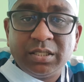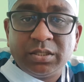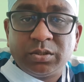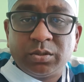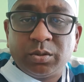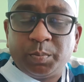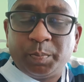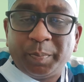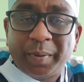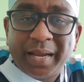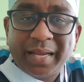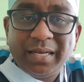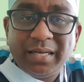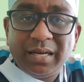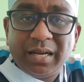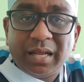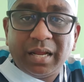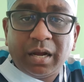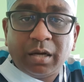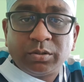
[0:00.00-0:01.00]
So
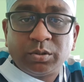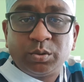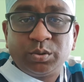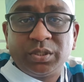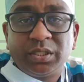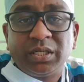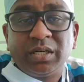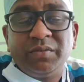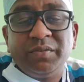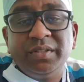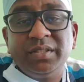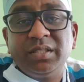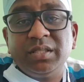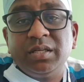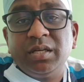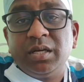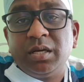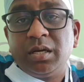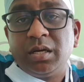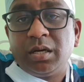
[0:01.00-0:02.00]
pain associated with
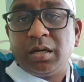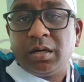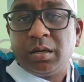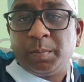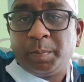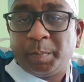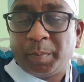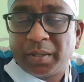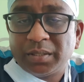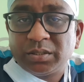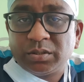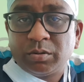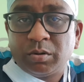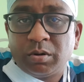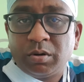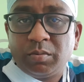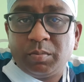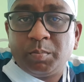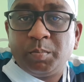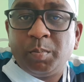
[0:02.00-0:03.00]
pus
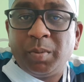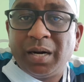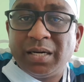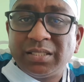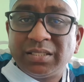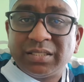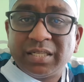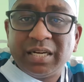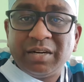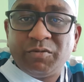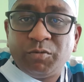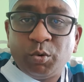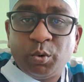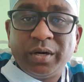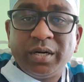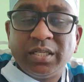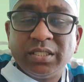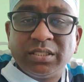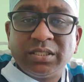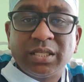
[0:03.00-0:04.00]
or blood stained
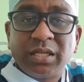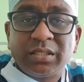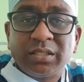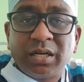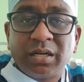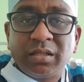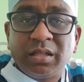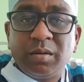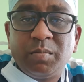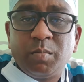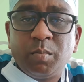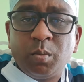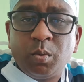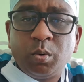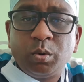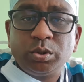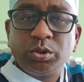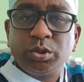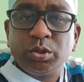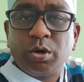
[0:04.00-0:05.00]
fluid discharge are the
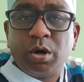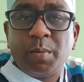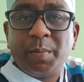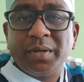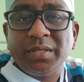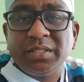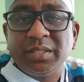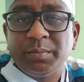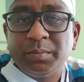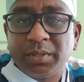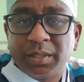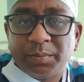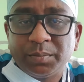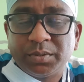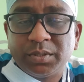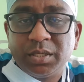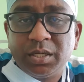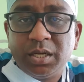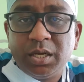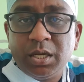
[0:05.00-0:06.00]
most common
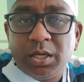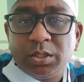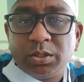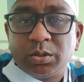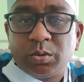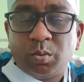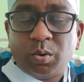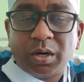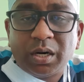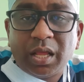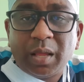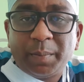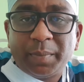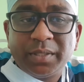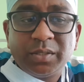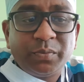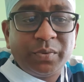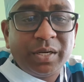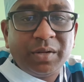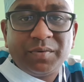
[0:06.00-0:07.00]
symptoms. So what
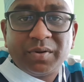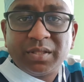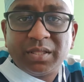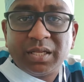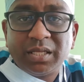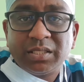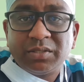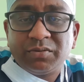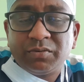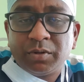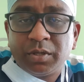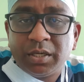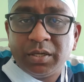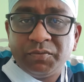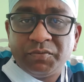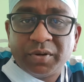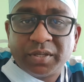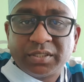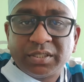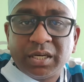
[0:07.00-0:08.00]
happens whenever there is
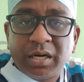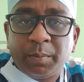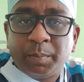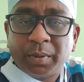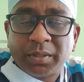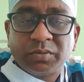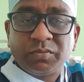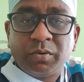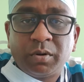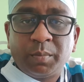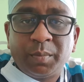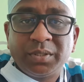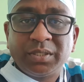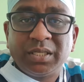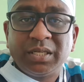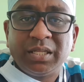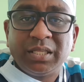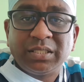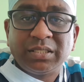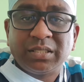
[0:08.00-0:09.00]
infection and pus
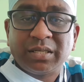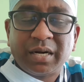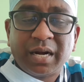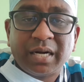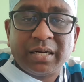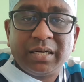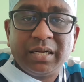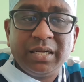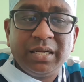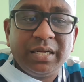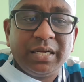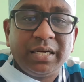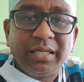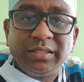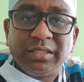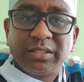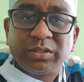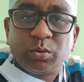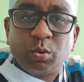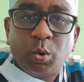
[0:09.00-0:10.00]
formation in this tract?
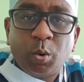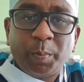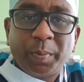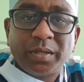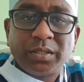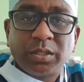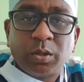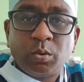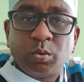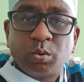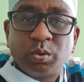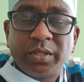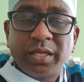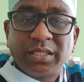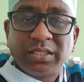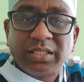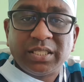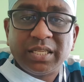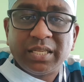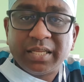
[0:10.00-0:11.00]
It just opens out to the
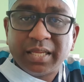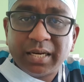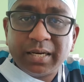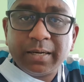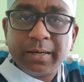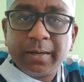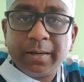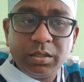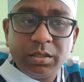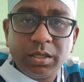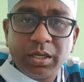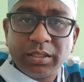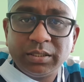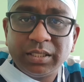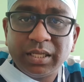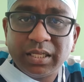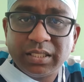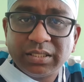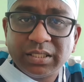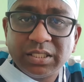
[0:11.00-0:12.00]
exterior and
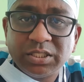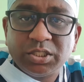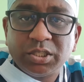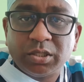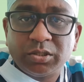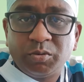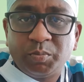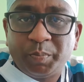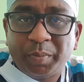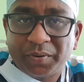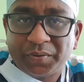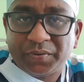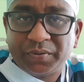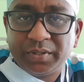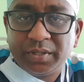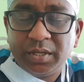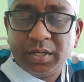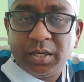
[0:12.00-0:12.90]
there is discharge of pus.